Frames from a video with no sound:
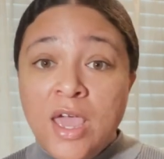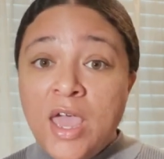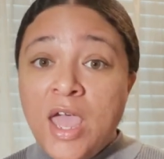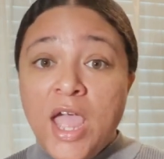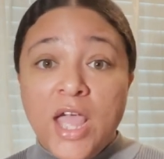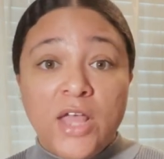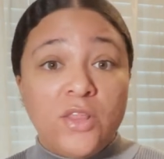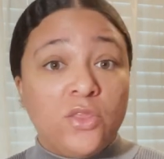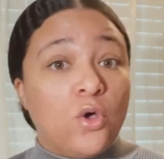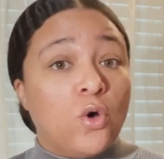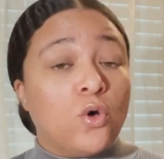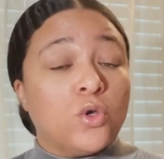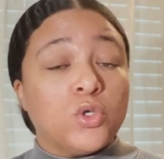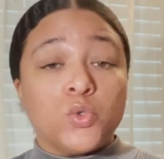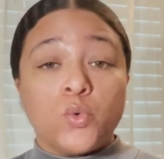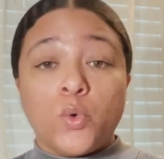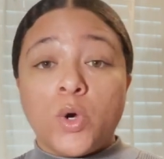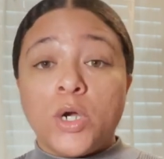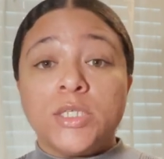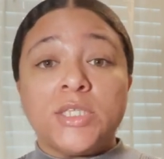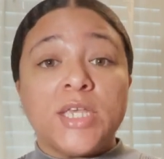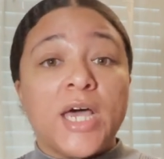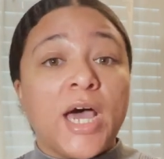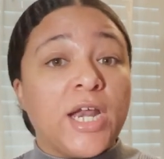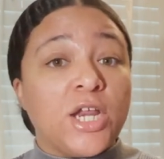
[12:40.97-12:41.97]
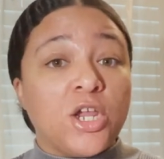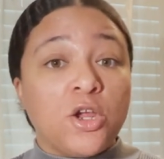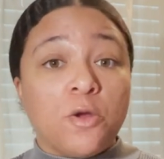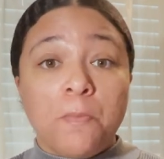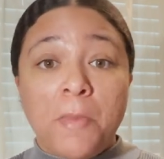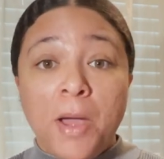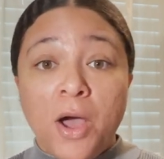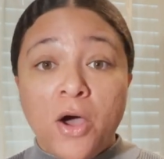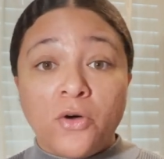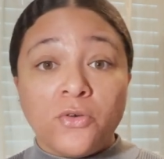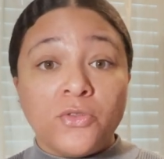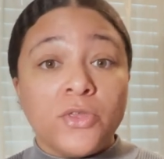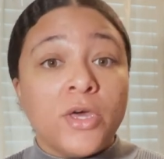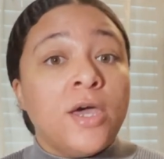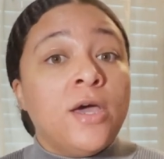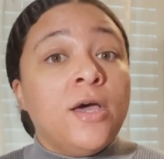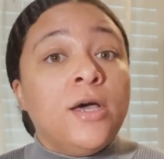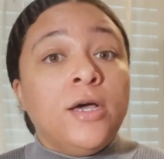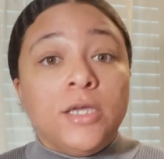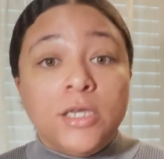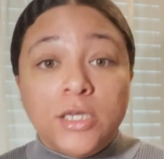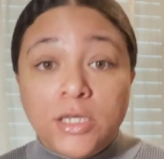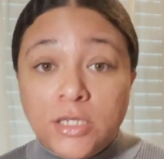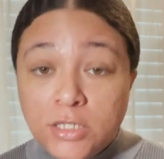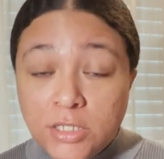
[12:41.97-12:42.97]
and those words out of your mouth
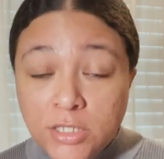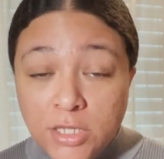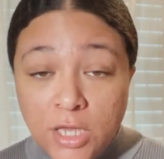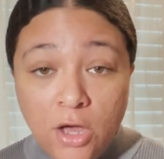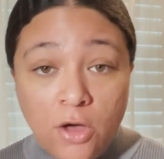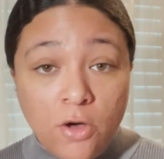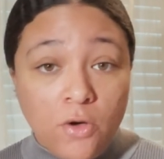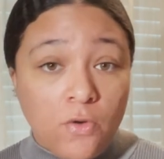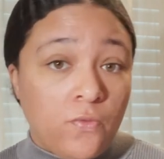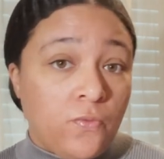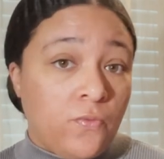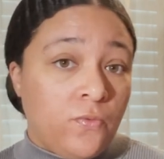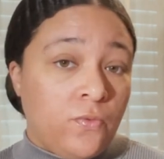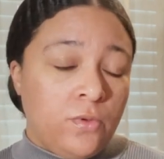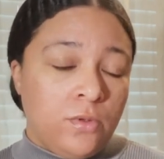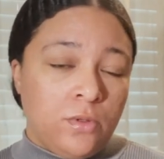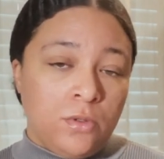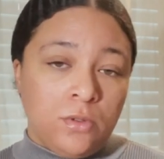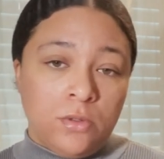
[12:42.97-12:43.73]
yourself?